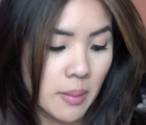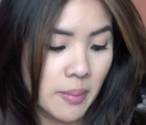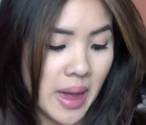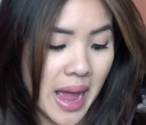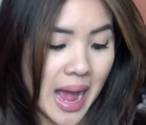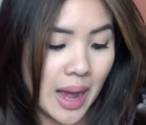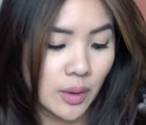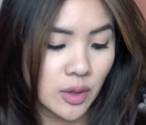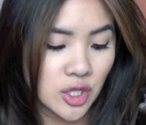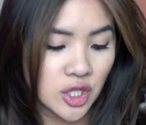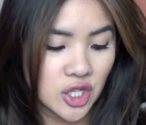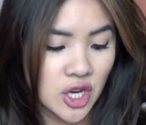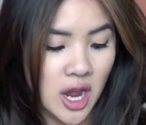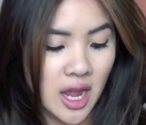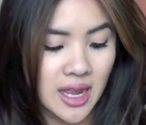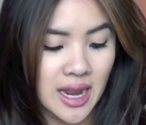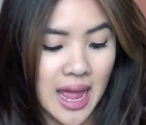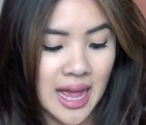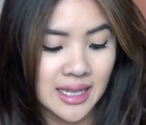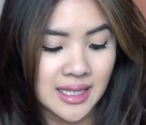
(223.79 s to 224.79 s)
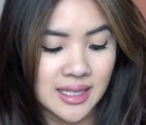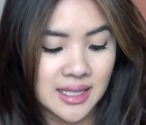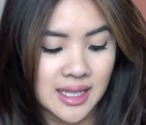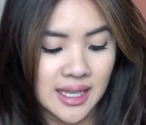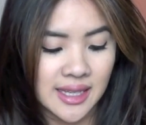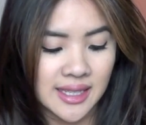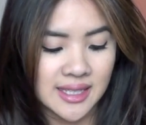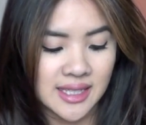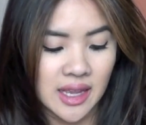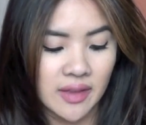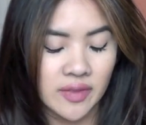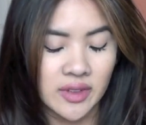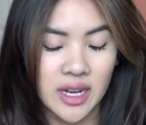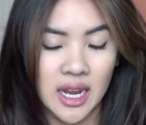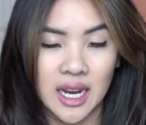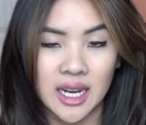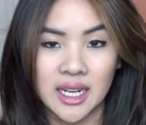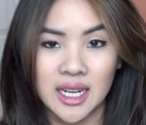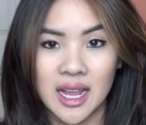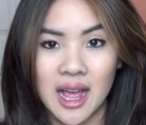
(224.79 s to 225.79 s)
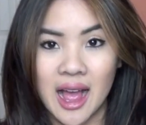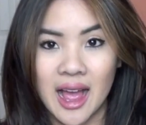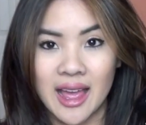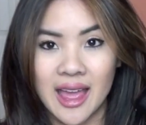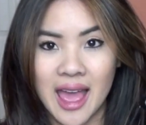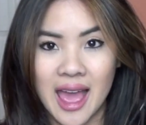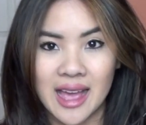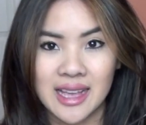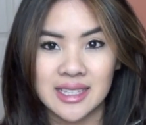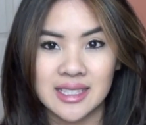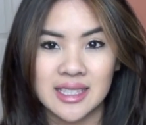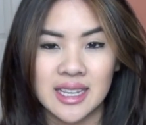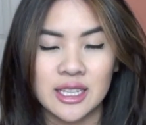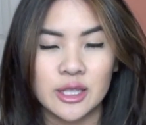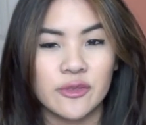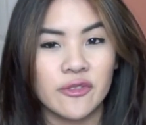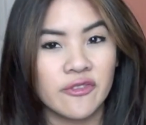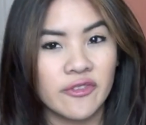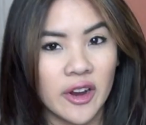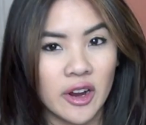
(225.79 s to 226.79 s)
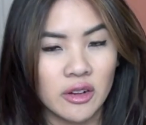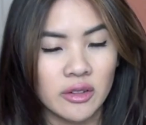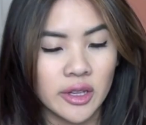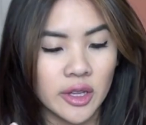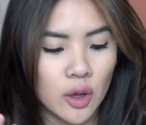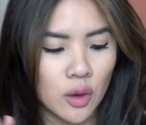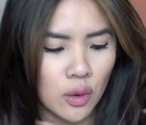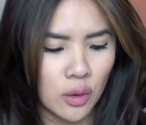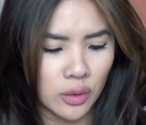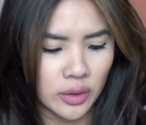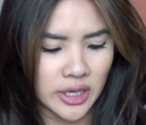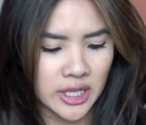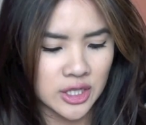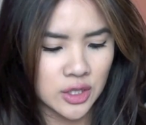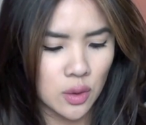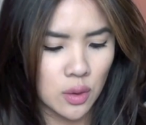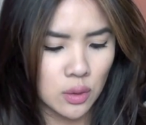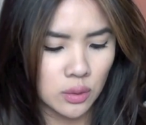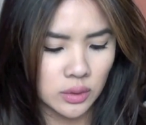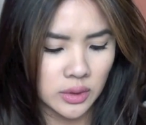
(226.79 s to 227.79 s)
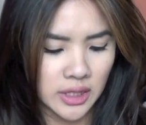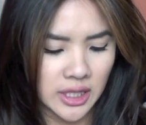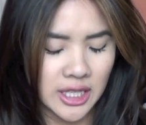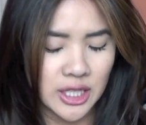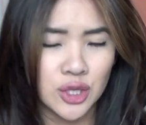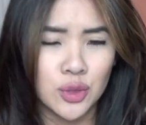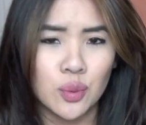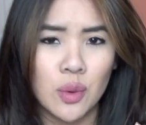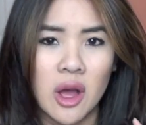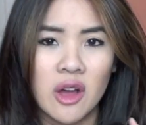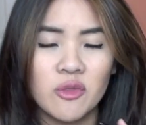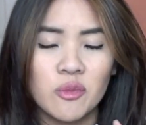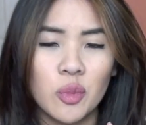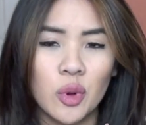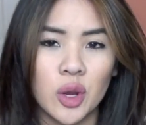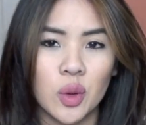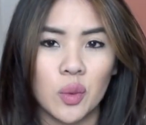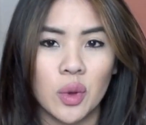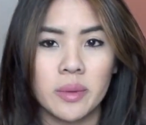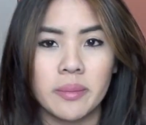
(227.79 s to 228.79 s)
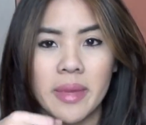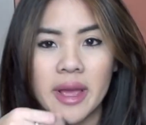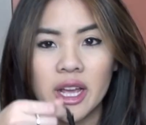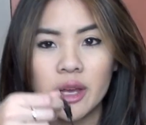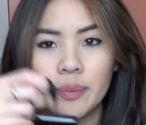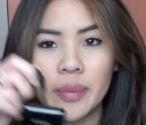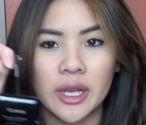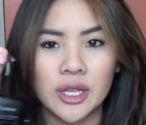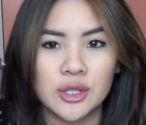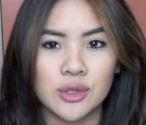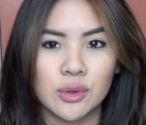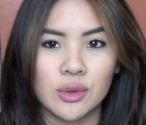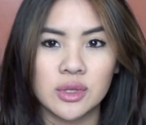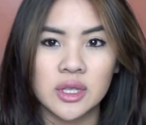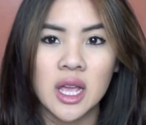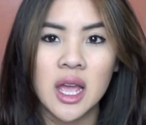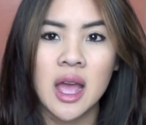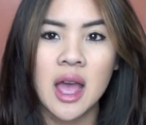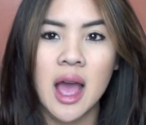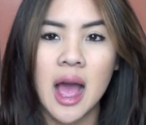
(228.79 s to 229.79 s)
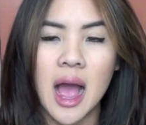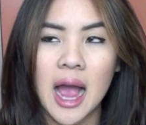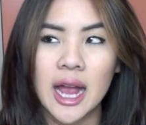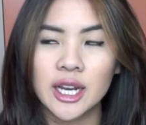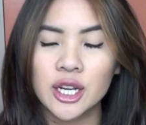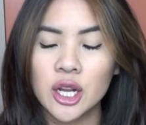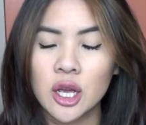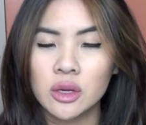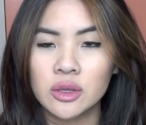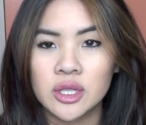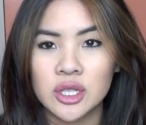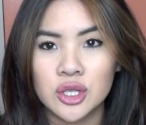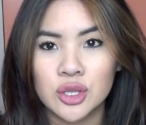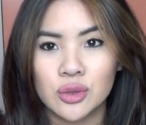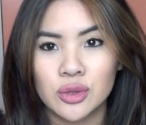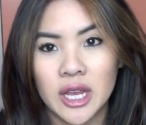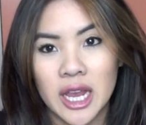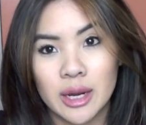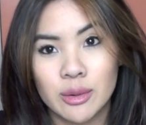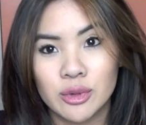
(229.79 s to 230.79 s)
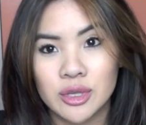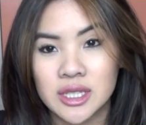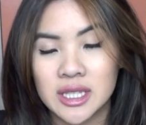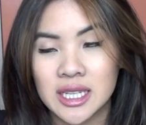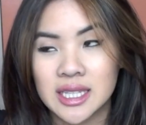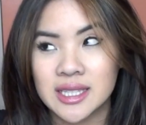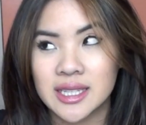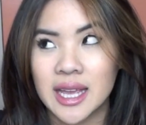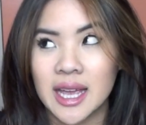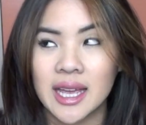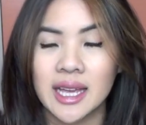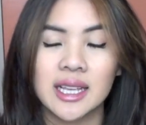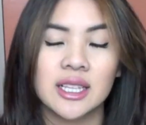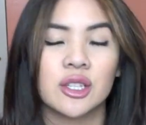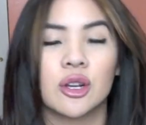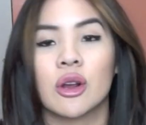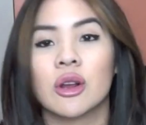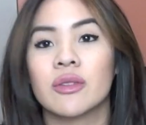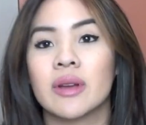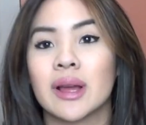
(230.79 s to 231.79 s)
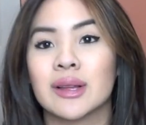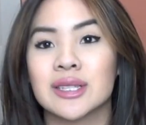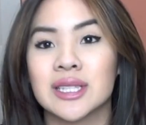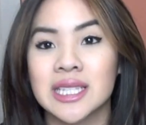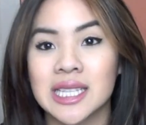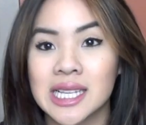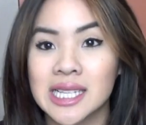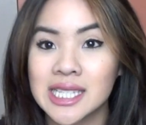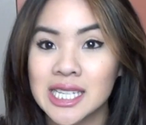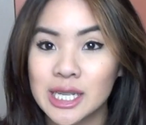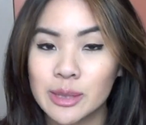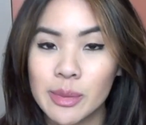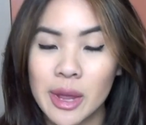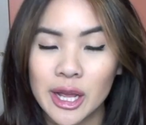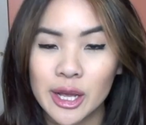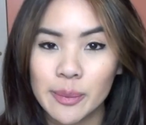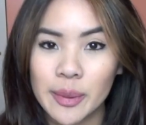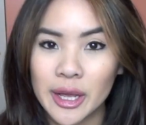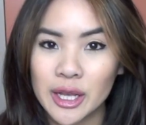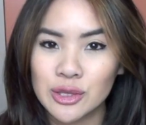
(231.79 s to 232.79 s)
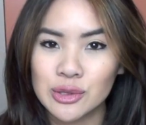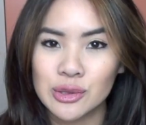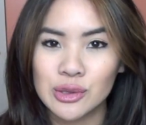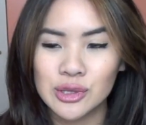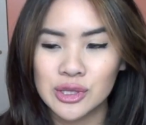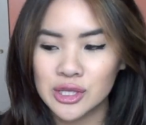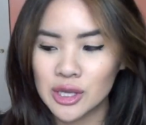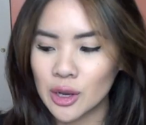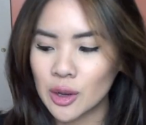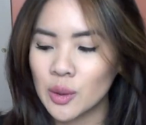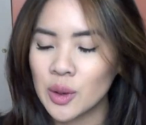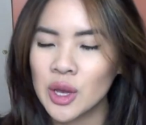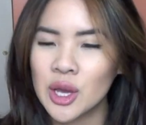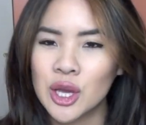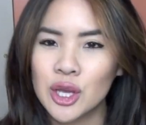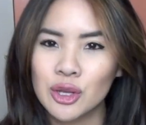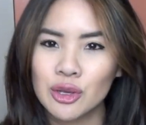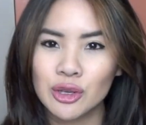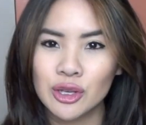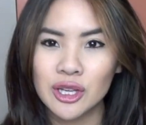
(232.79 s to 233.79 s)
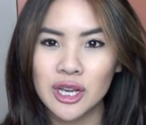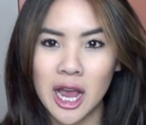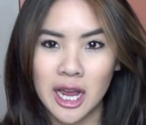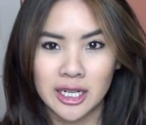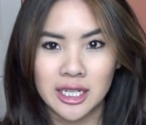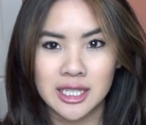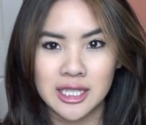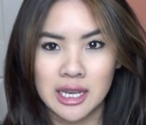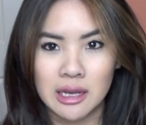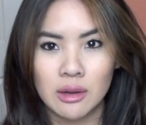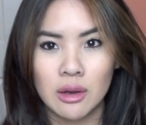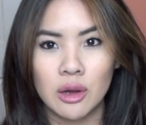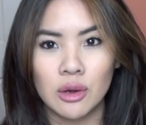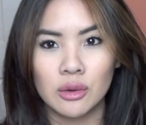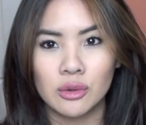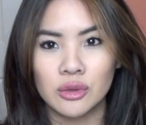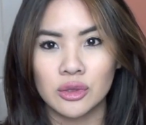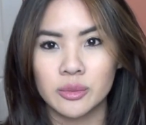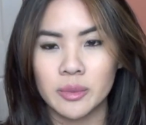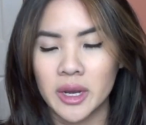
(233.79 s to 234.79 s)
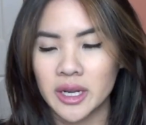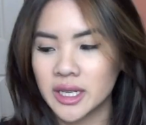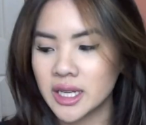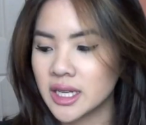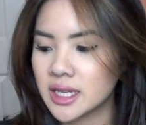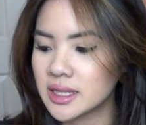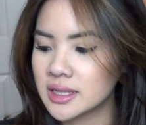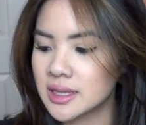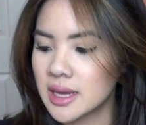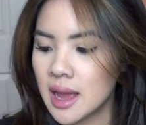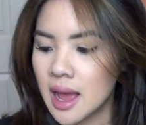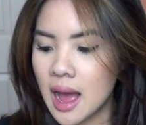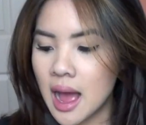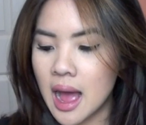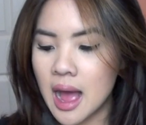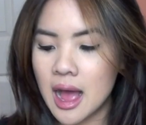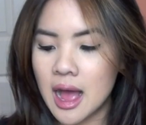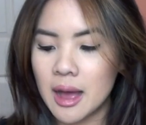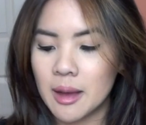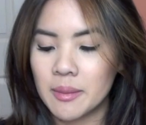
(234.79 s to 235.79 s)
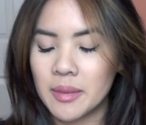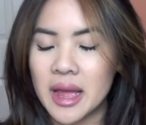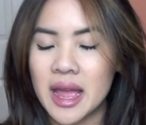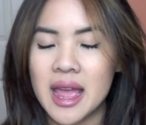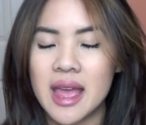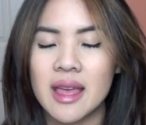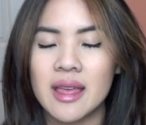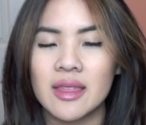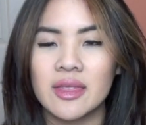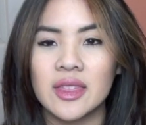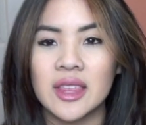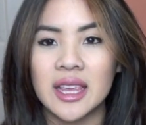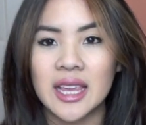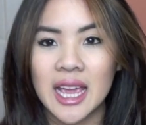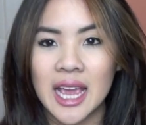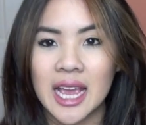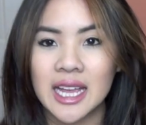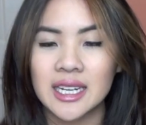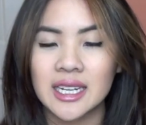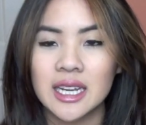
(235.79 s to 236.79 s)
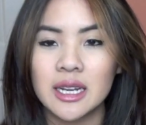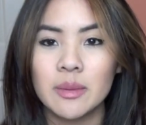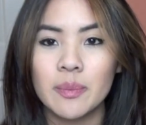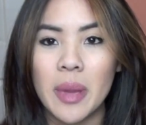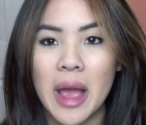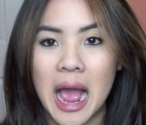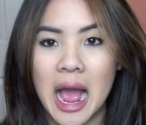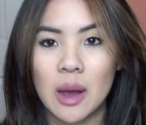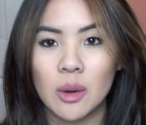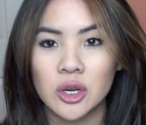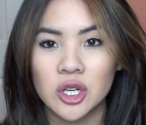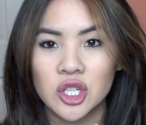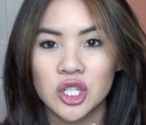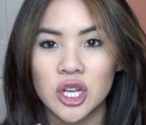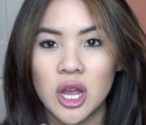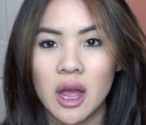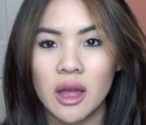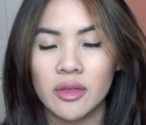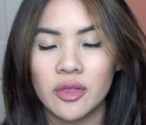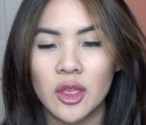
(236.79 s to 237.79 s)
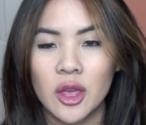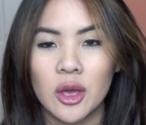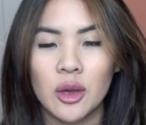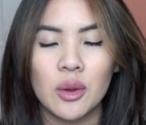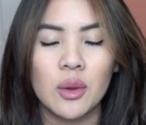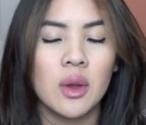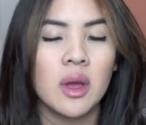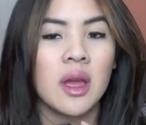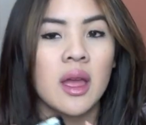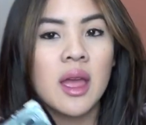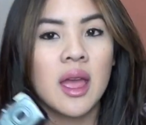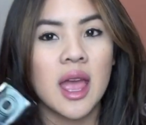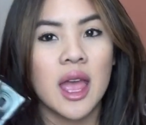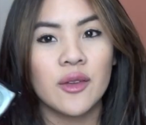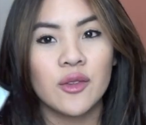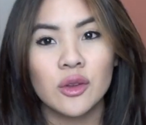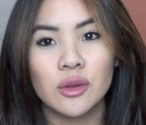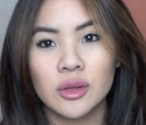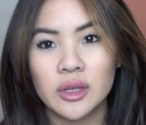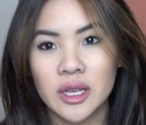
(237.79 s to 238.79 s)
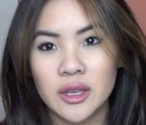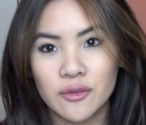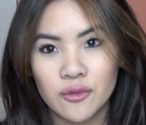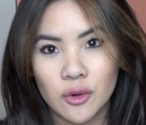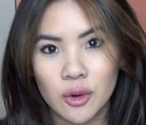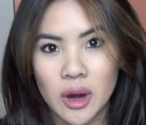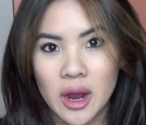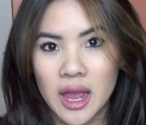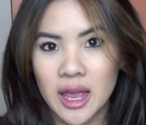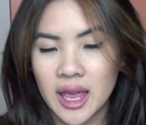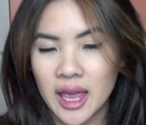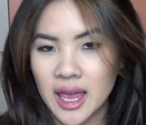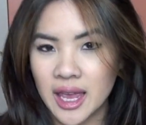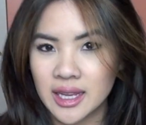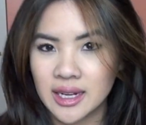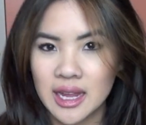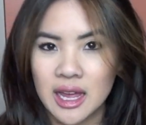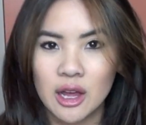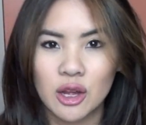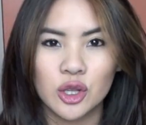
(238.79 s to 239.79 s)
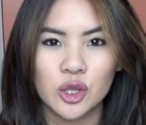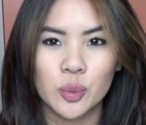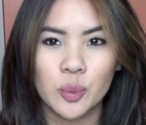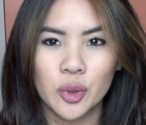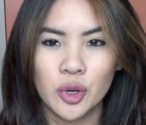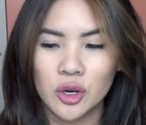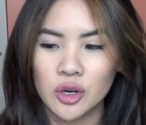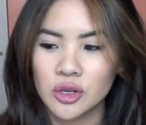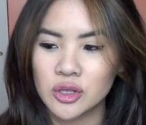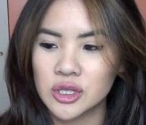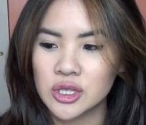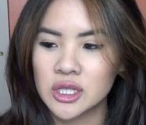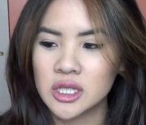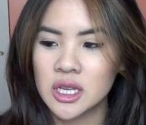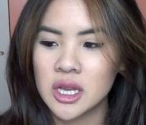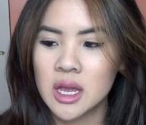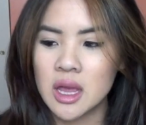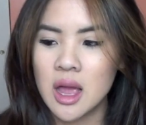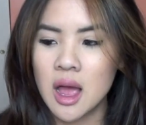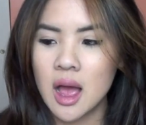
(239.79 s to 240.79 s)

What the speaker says: Powershot SD780IS. It's fairly old. It's only 12.1 megapixels. I know digital cameras these days are around 16 megapixels, so you can kind of tell how old mine is. The Canon Powershot, though, if you're looking for a handheld purse